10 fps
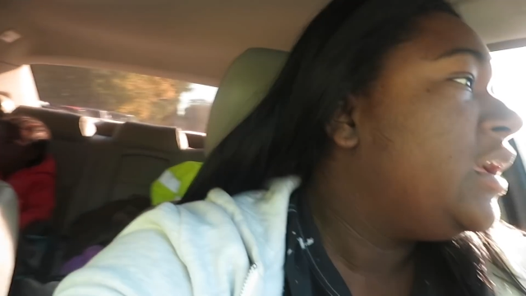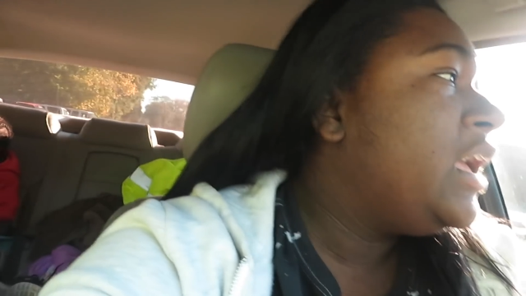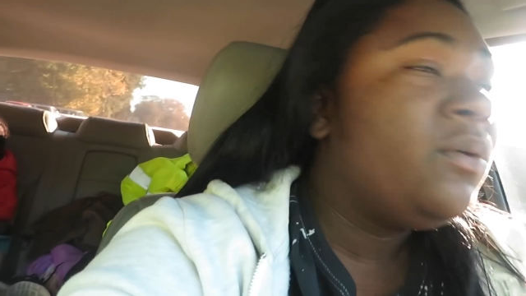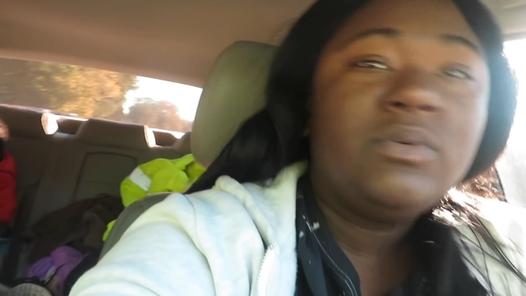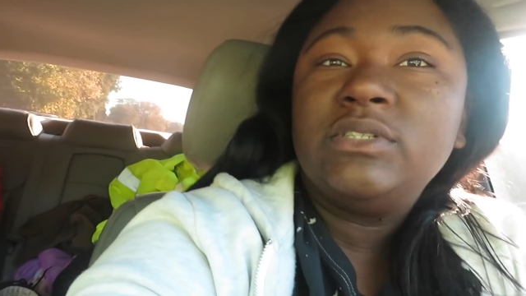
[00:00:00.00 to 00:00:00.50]

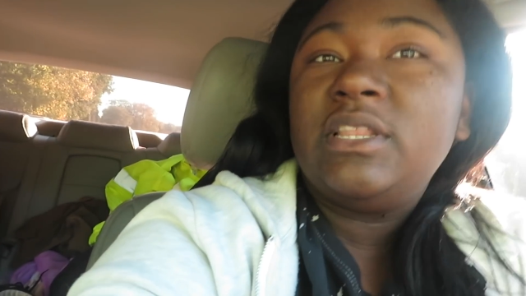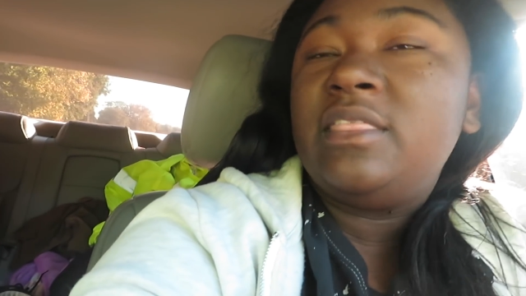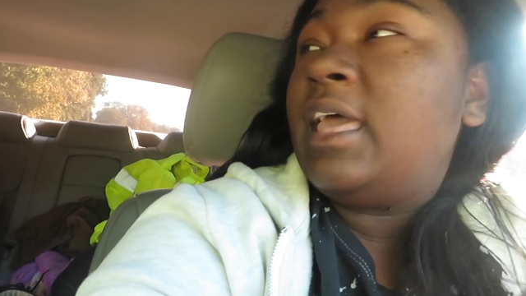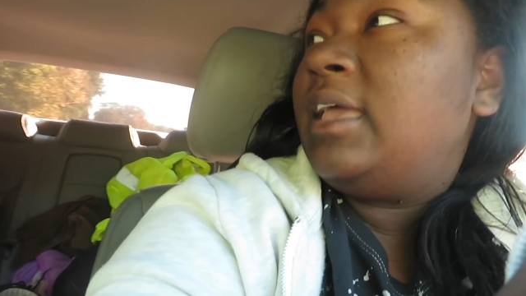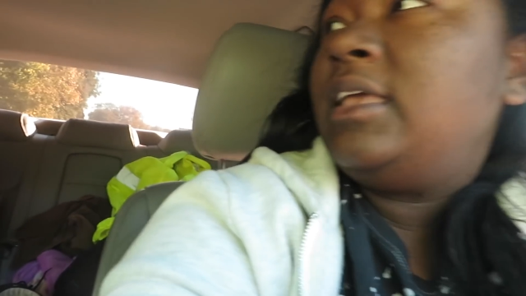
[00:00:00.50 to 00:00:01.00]
it was
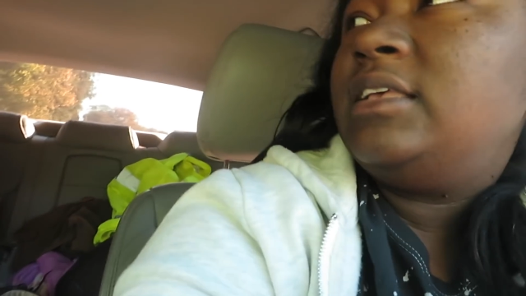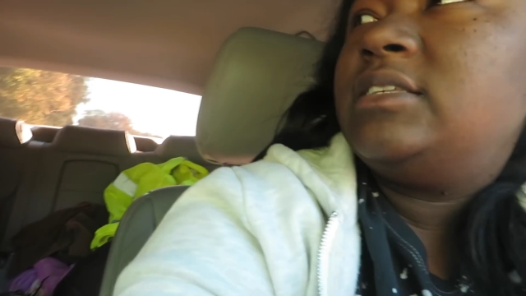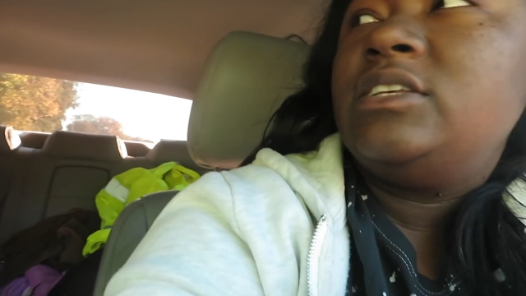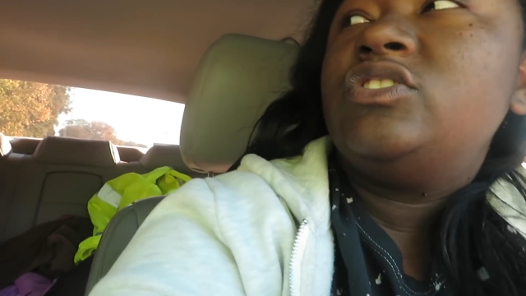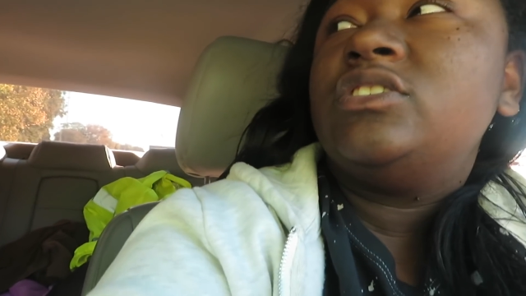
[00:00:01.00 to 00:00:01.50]
that
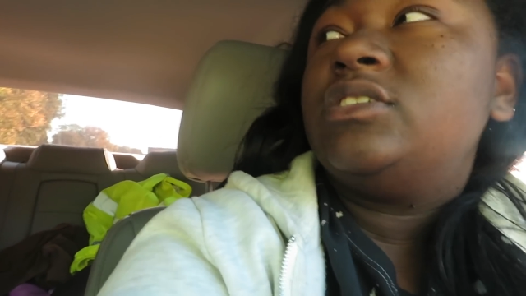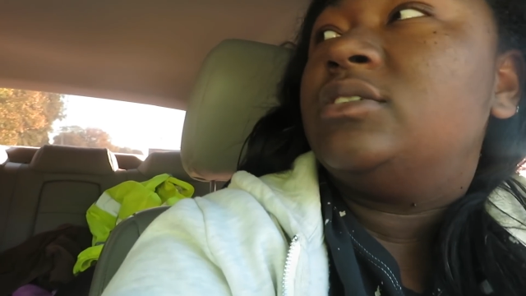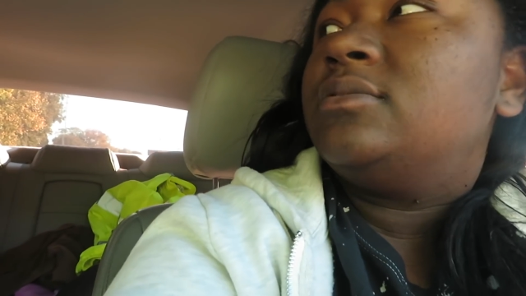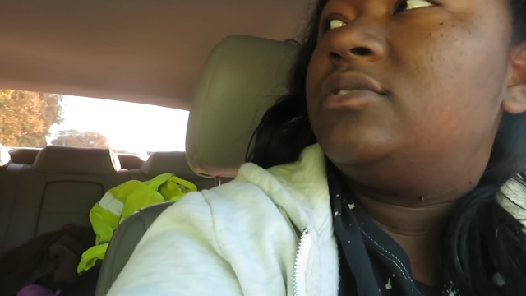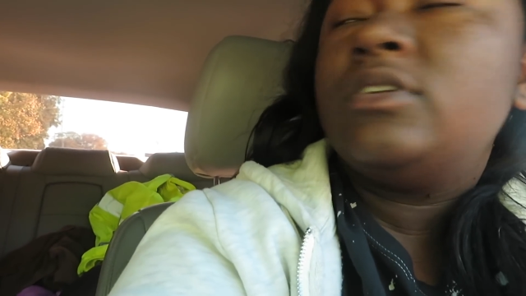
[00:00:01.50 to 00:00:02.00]
easy, just
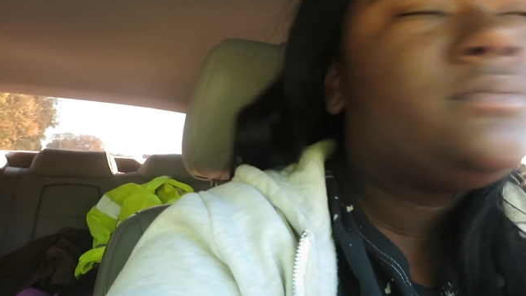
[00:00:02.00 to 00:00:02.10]
to, you